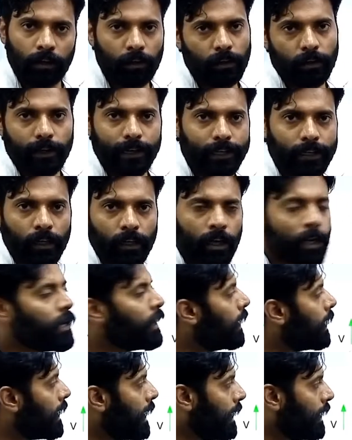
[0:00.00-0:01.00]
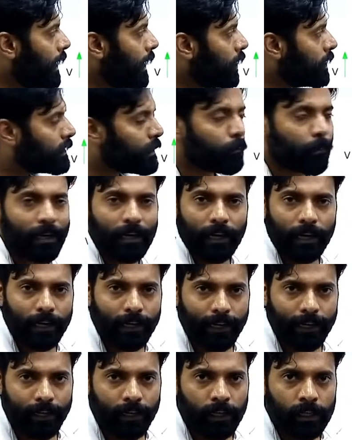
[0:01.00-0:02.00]
right? And
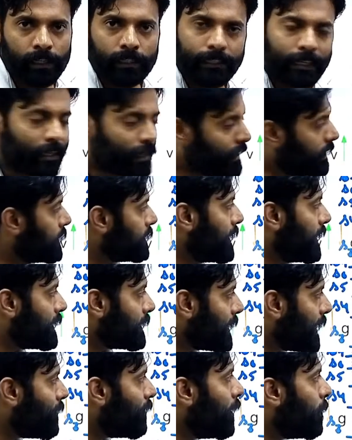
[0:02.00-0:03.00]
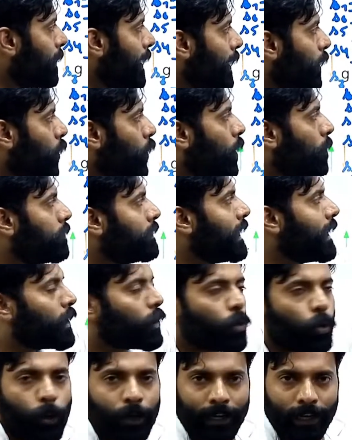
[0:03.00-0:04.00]
similarly, the distance traveled by
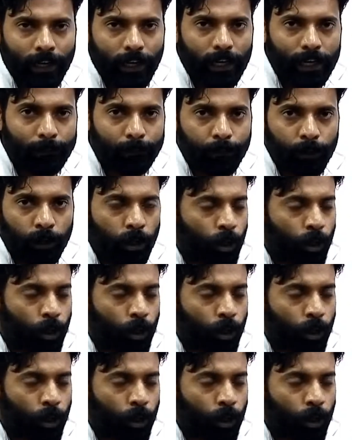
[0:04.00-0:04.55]
object going up